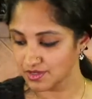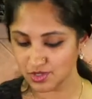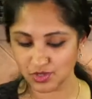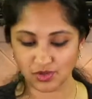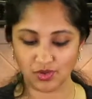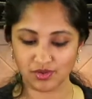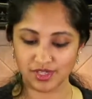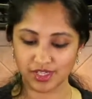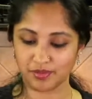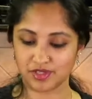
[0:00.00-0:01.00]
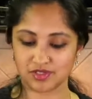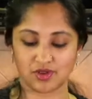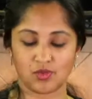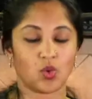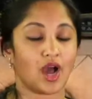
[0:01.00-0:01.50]
So it depends
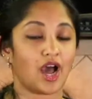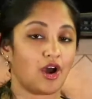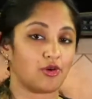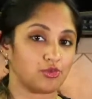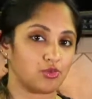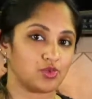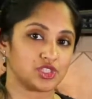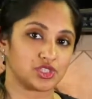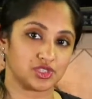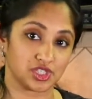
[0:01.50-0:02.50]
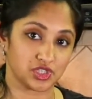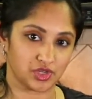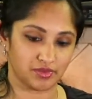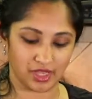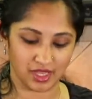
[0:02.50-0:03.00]
on which dish
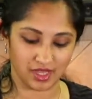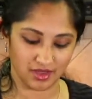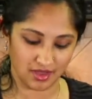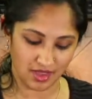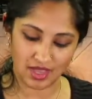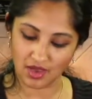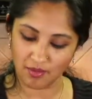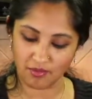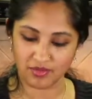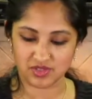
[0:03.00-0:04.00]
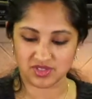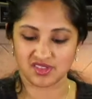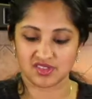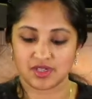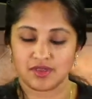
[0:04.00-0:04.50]
you're making. Most
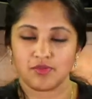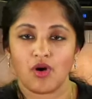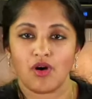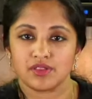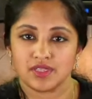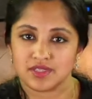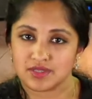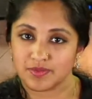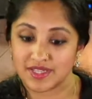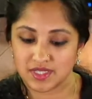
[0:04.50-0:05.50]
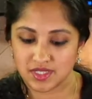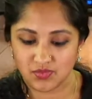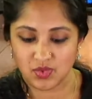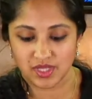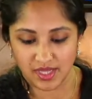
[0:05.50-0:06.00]
of the time, all these
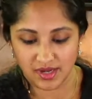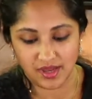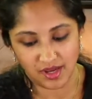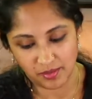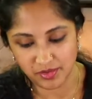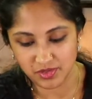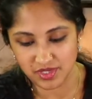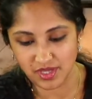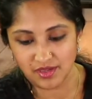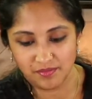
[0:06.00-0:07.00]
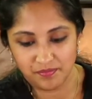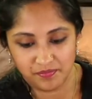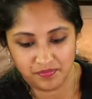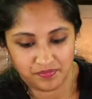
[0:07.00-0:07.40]
spices will end up using it.